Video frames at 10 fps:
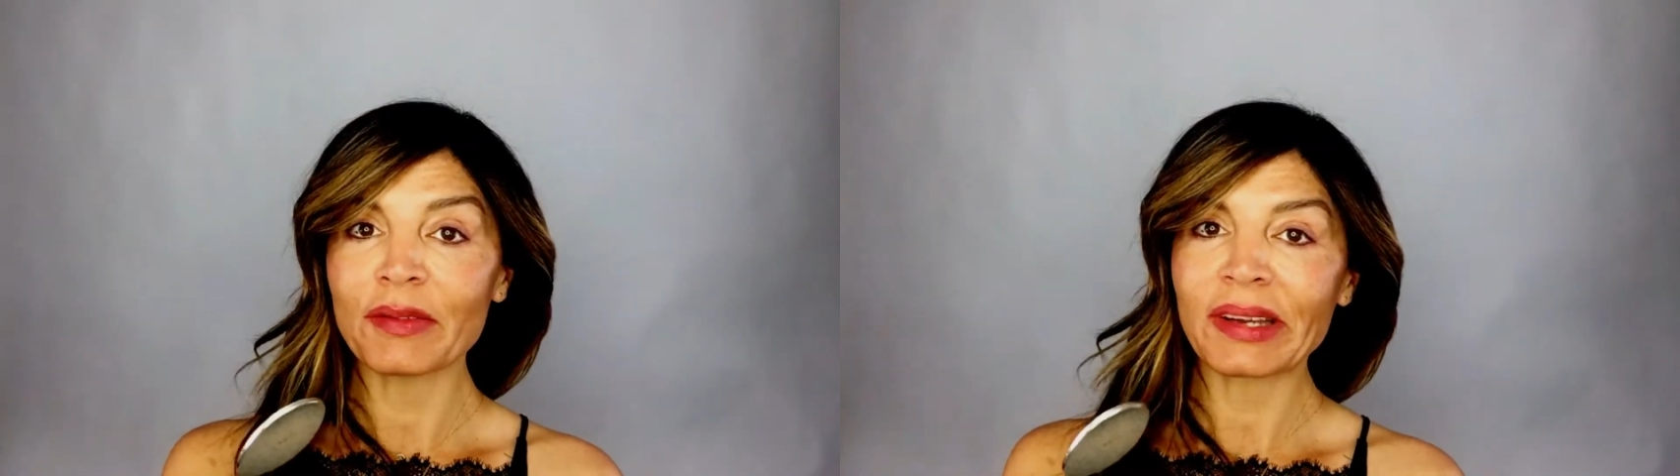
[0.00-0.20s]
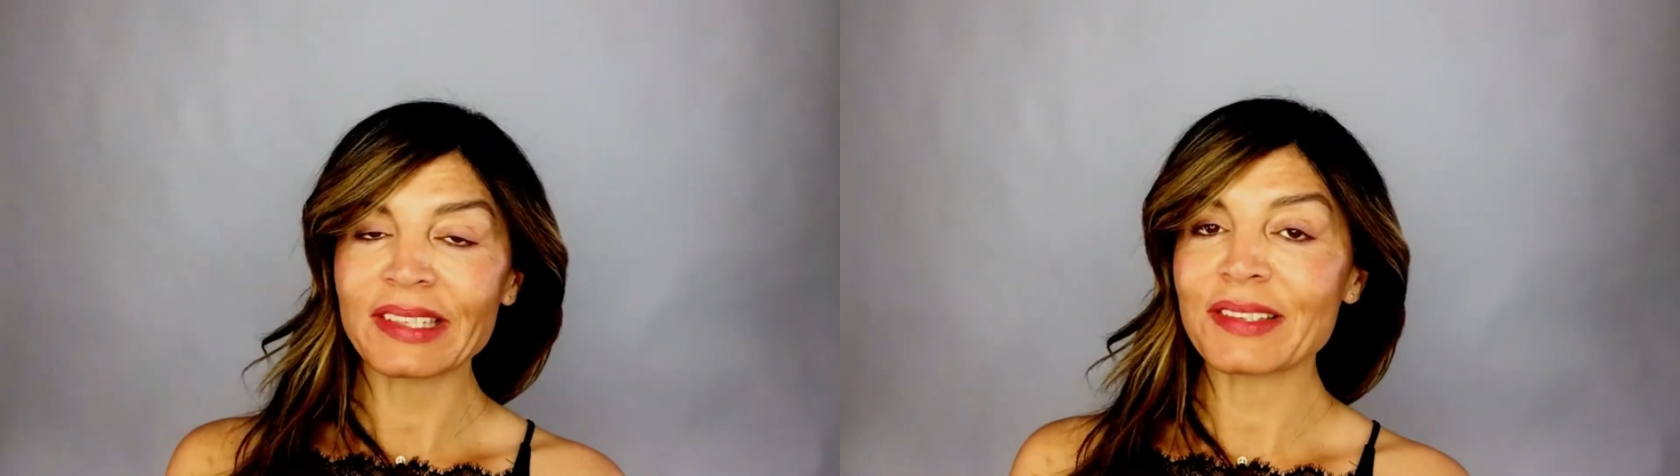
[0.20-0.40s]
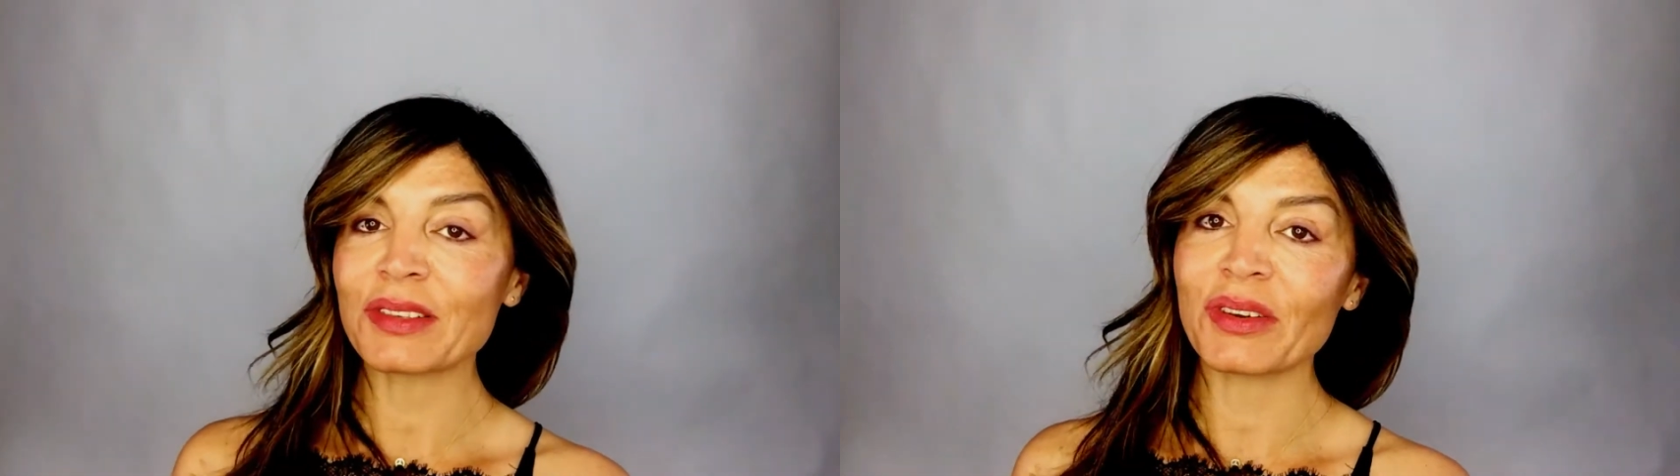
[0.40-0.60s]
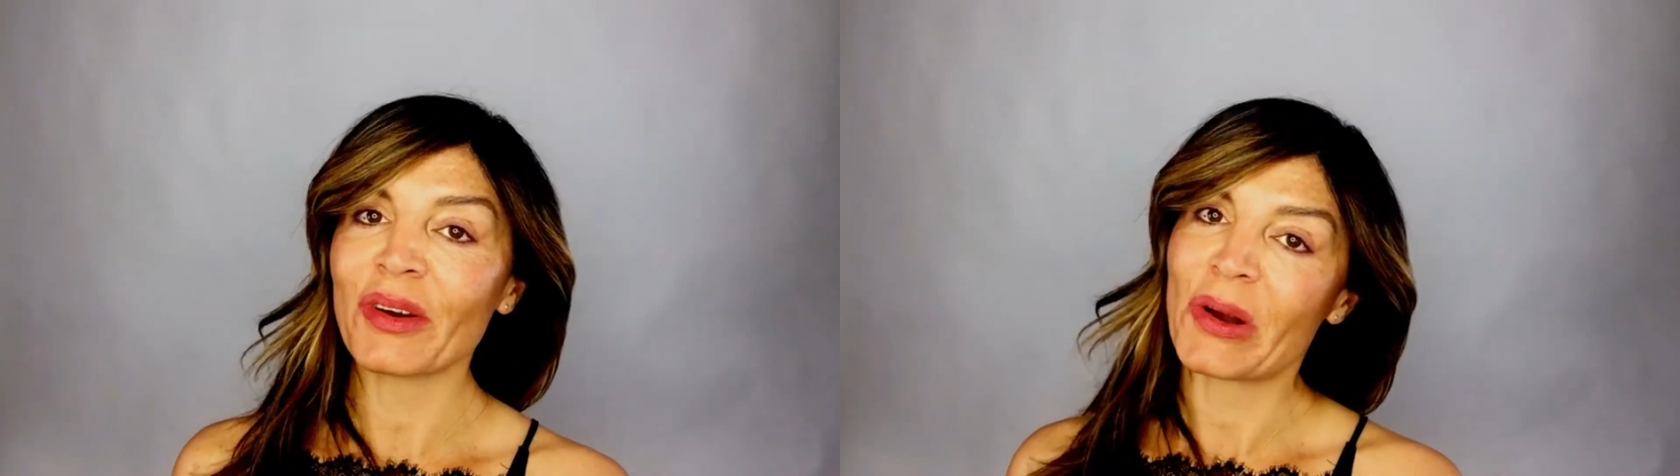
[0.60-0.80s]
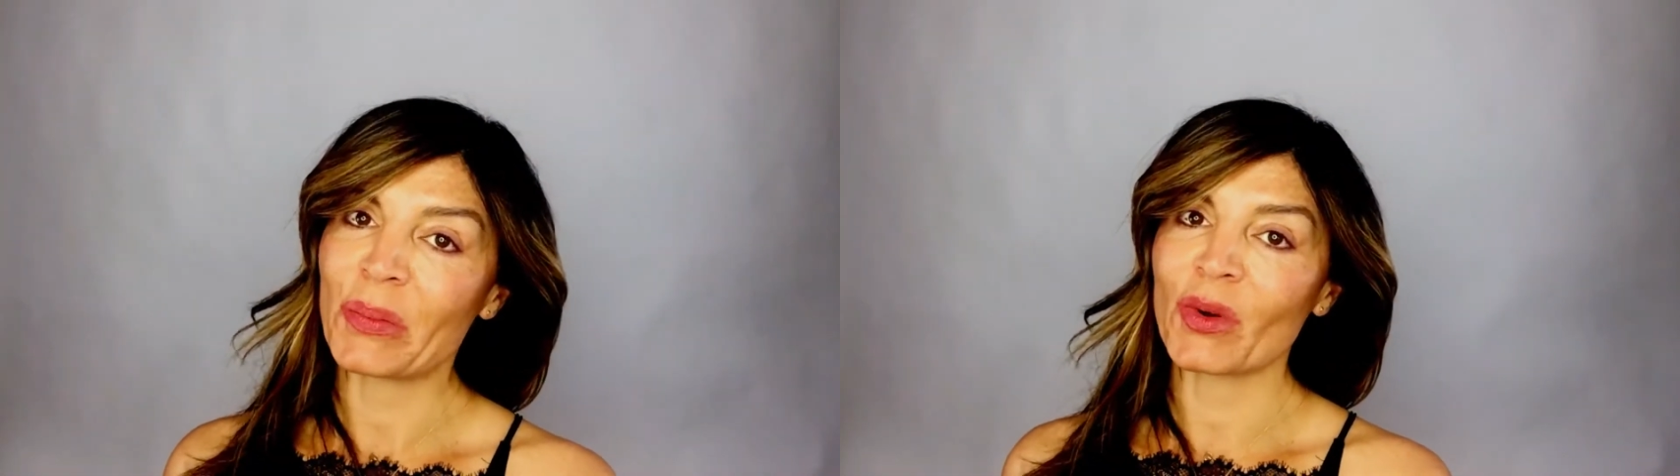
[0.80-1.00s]
forget to do your
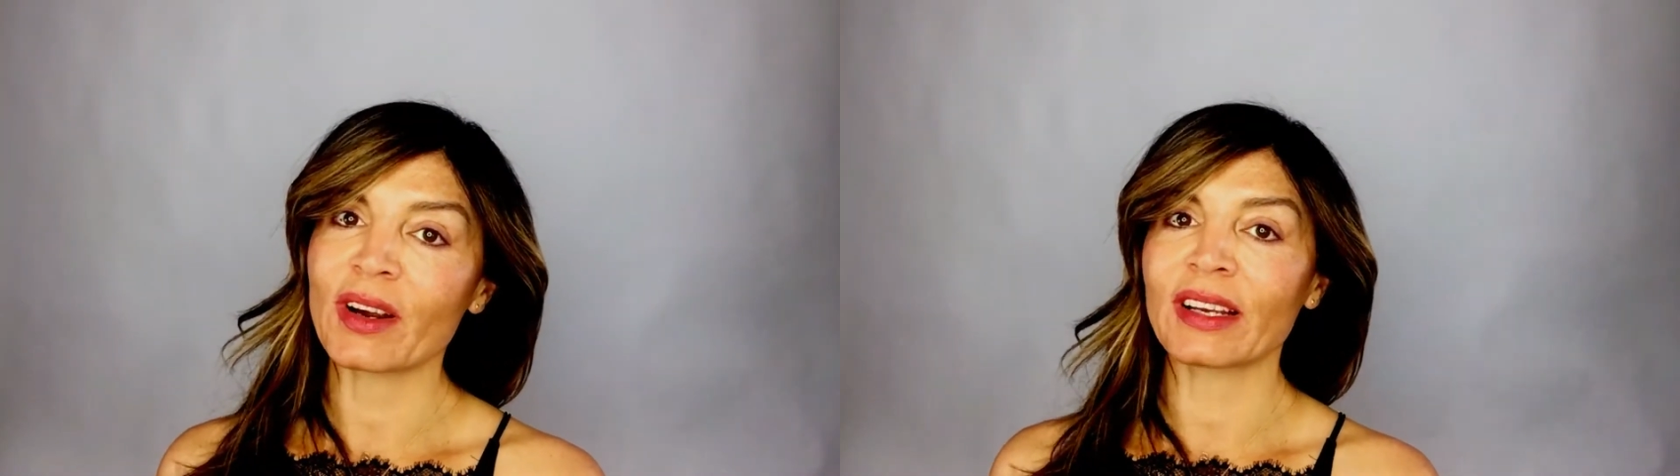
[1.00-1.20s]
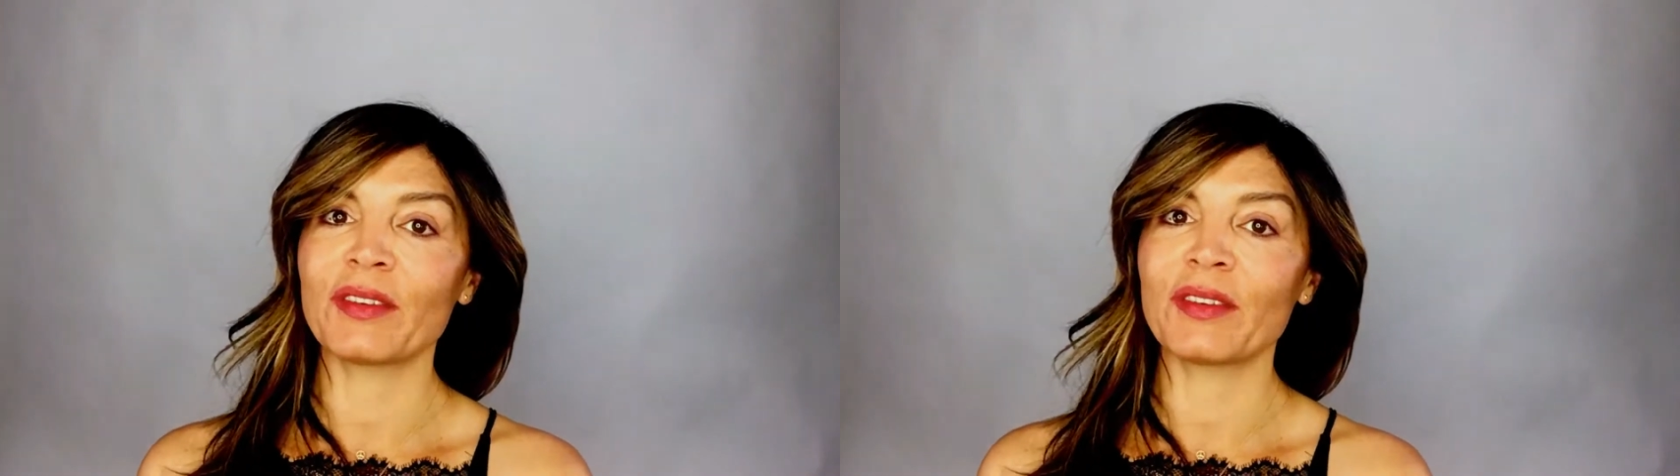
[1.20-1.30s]
homework.